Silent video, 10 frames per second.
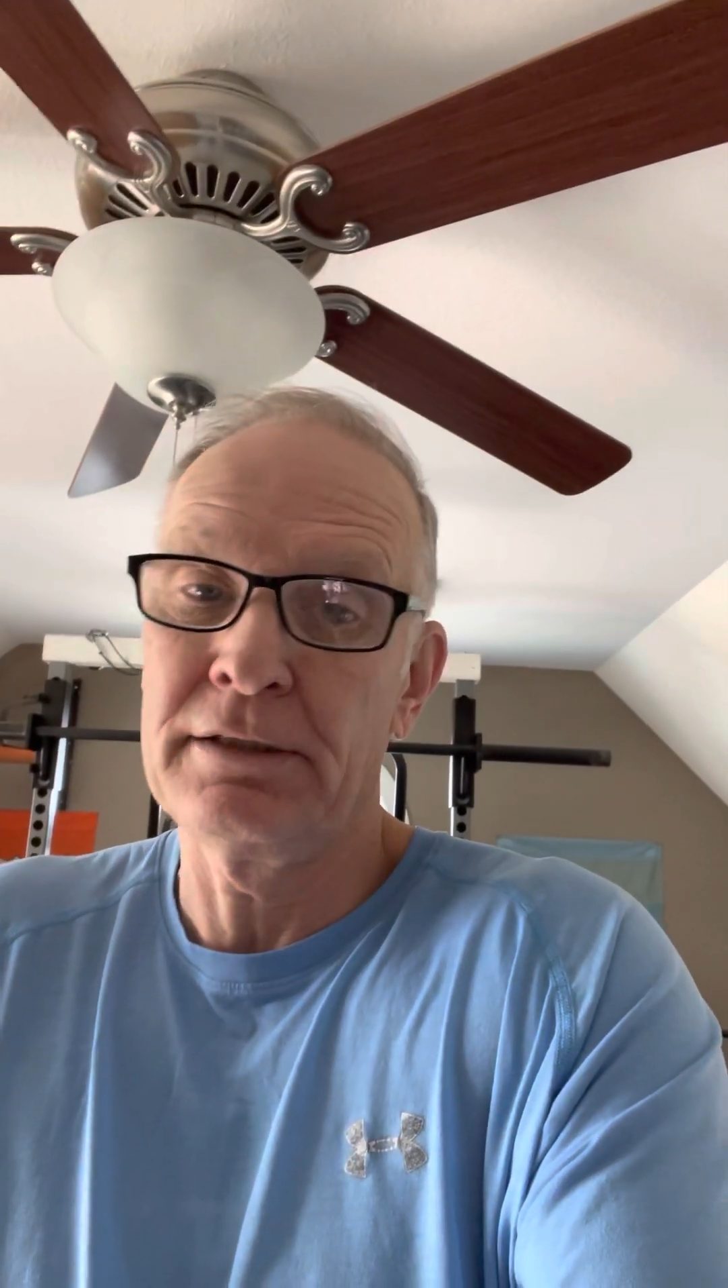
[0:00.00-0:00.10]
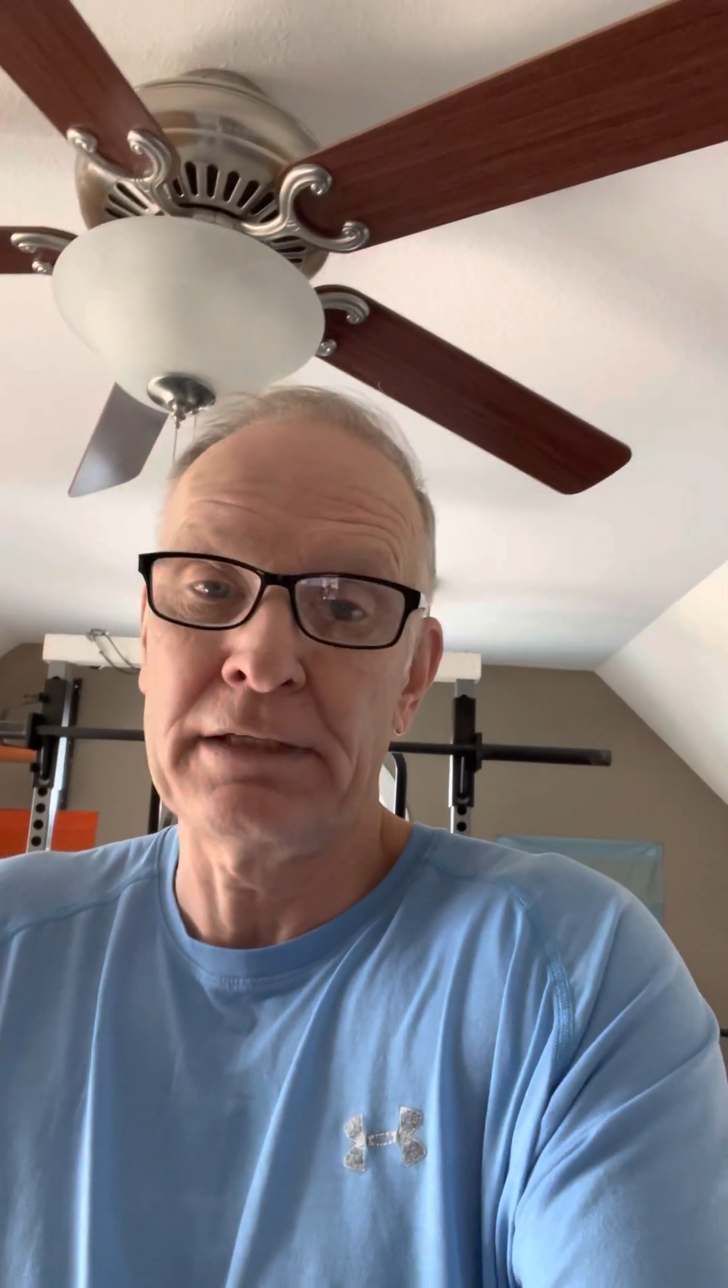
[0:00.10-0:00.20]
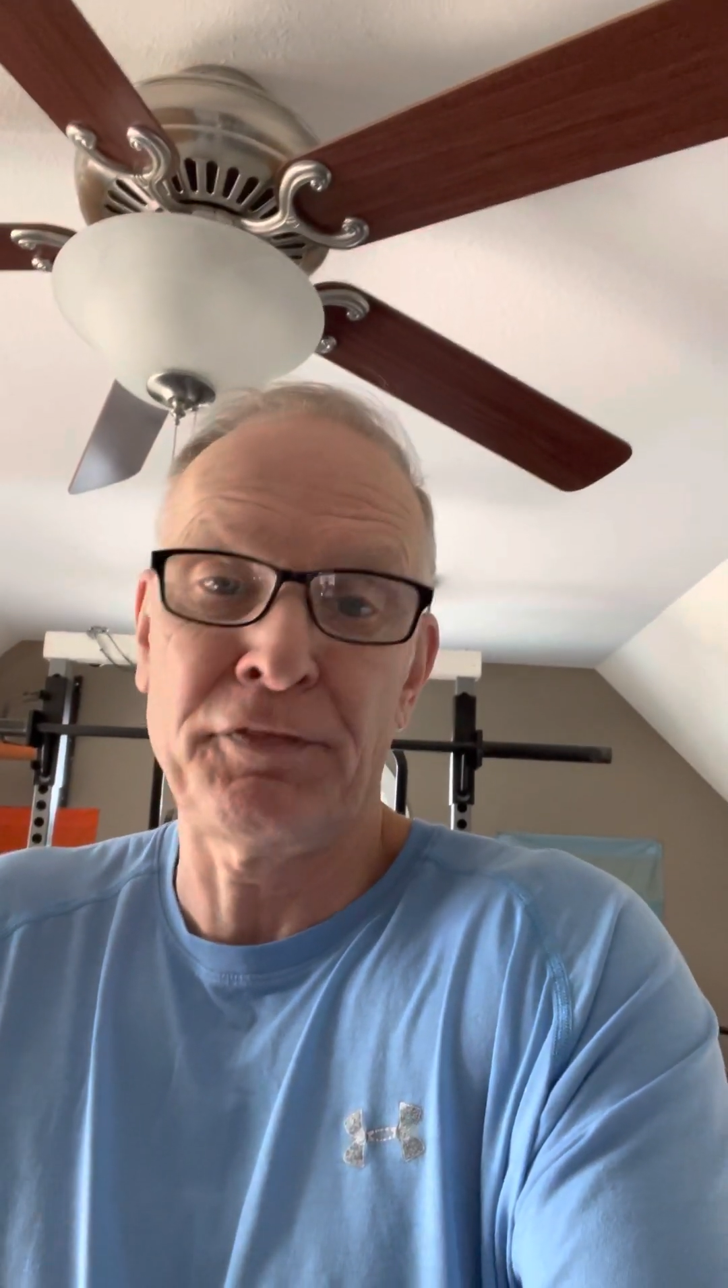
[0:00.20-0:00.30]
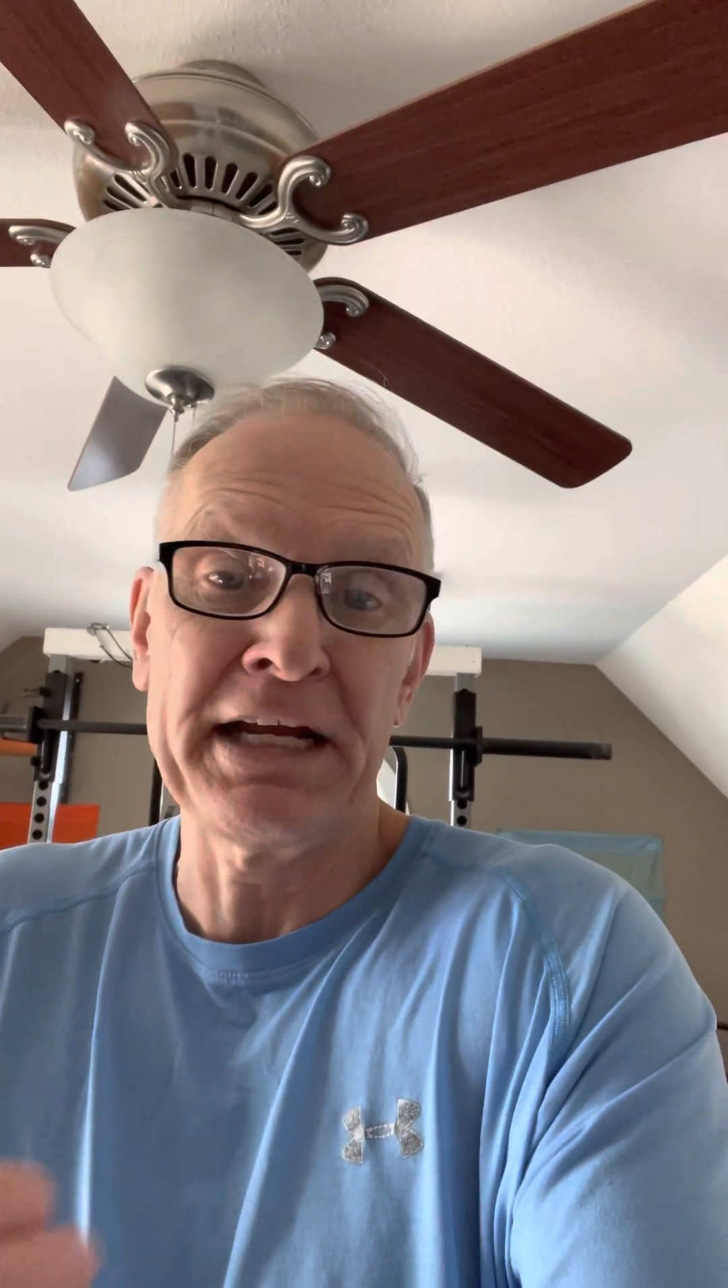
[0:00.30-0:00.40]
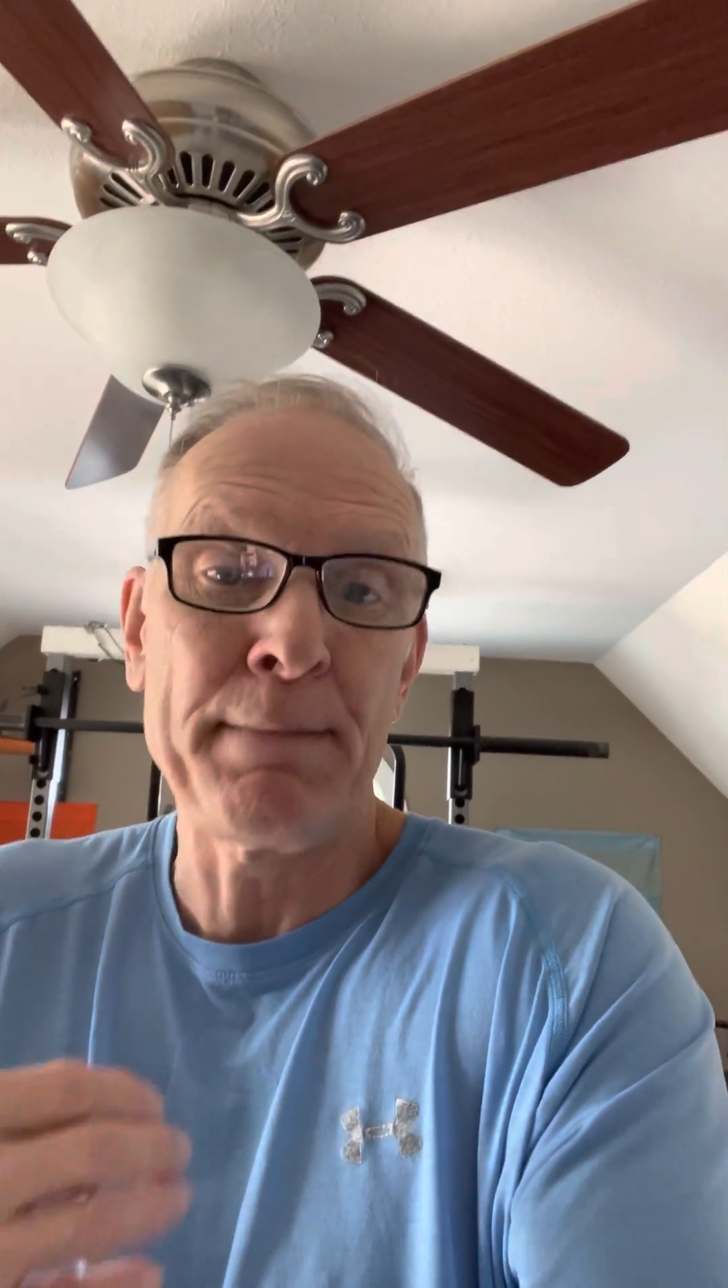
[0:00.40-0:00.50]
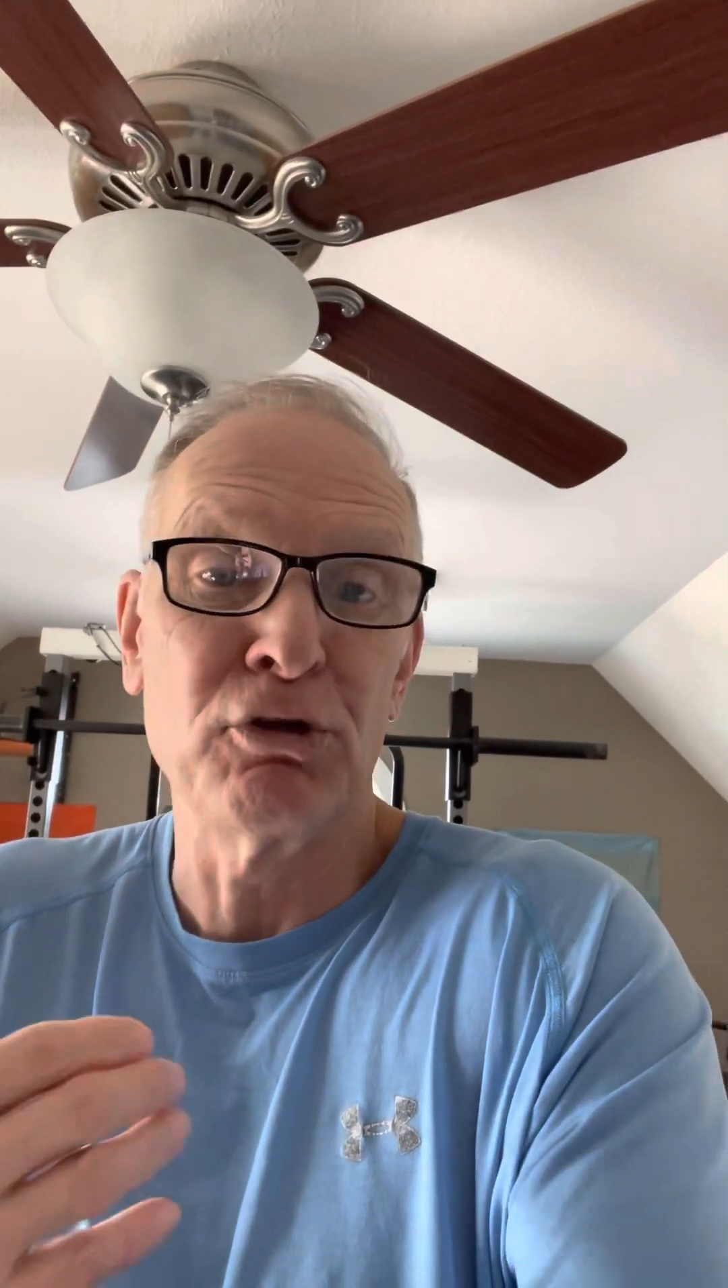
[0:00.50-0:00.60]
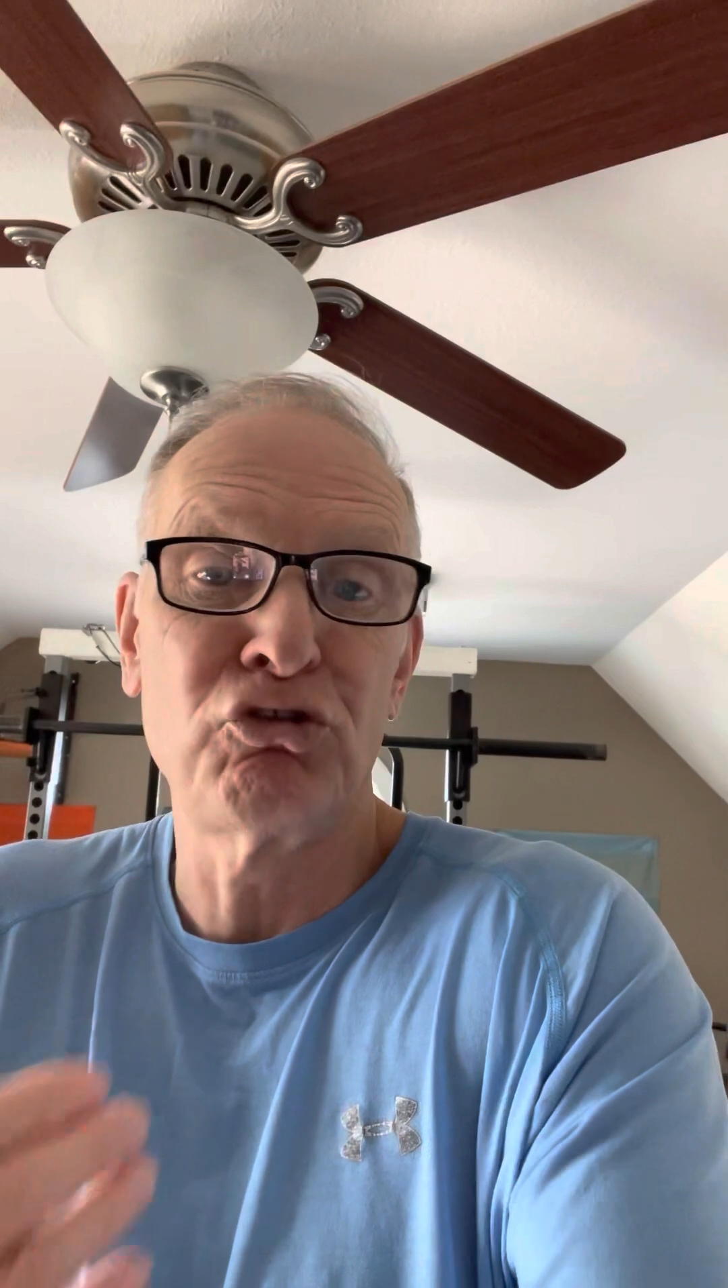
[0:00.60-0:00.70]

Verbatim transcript: that think I'm a